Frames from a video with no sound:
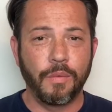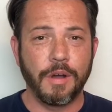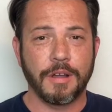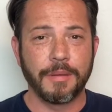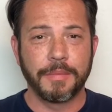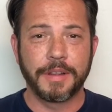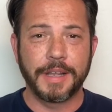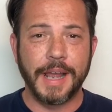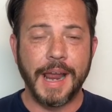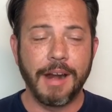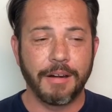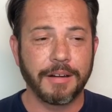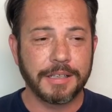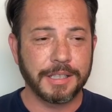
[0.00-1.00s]
Welcome to the
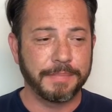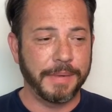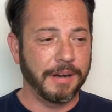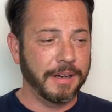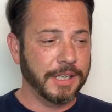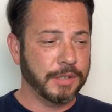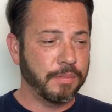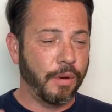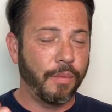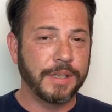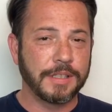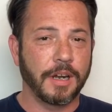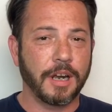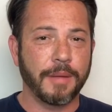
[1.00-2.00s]
hair experience. What we
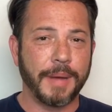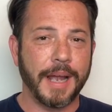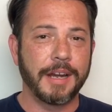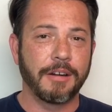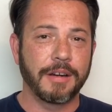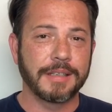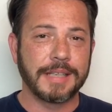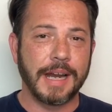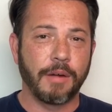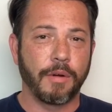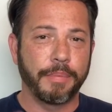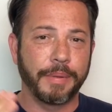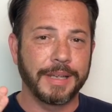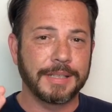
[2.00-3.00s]
talk about here is hair
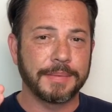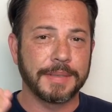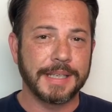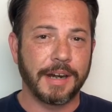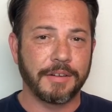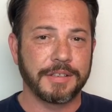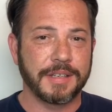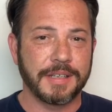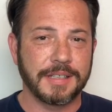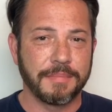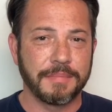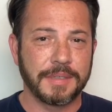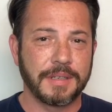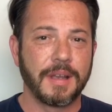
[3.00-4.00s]
replacements, hair
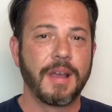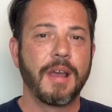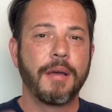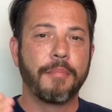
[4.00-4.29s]
systems,